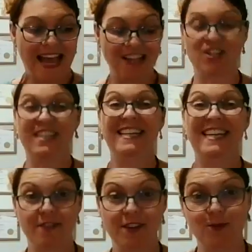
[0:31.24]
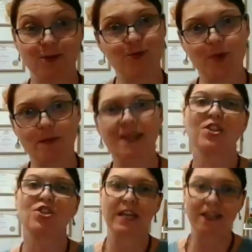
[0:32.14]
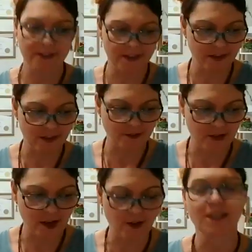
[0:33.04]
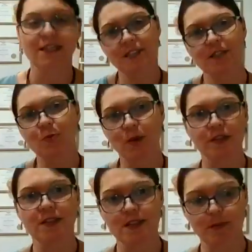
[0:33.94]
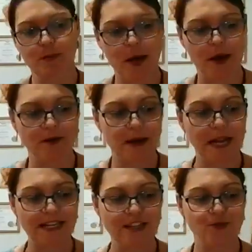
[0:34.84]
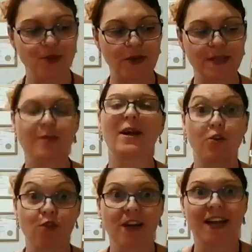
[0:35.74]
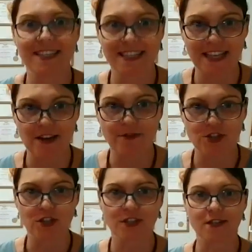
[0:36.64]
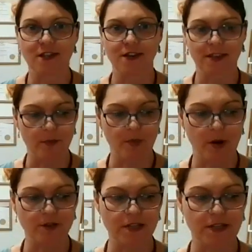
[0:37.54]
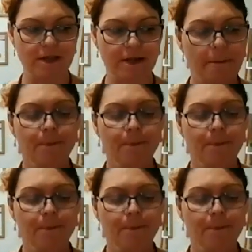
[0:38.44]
actually living your dream and achieving those goals. And this is what this is about. And it's about creating that vision and starting that process.